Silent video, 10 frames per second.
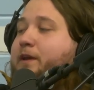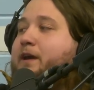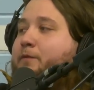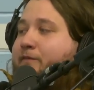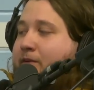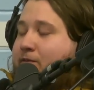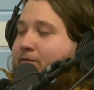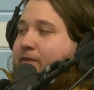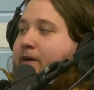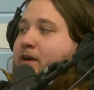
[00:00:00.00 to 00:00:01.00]
yeah. We've done
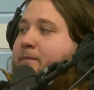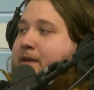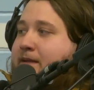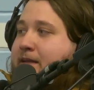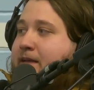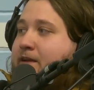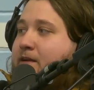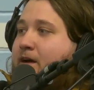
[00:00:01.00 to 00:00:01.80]
Fire PD.